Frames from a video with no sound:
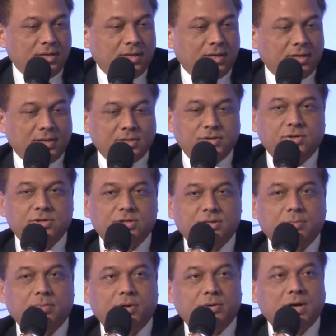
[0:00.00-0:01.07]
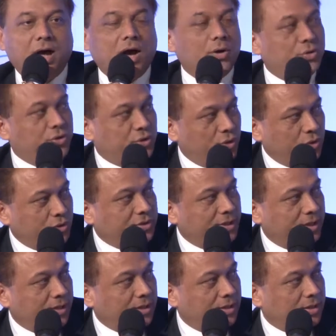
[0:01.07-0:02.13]
And it's not just about
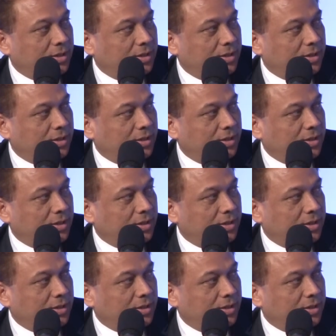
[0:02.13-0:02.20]
outsourcing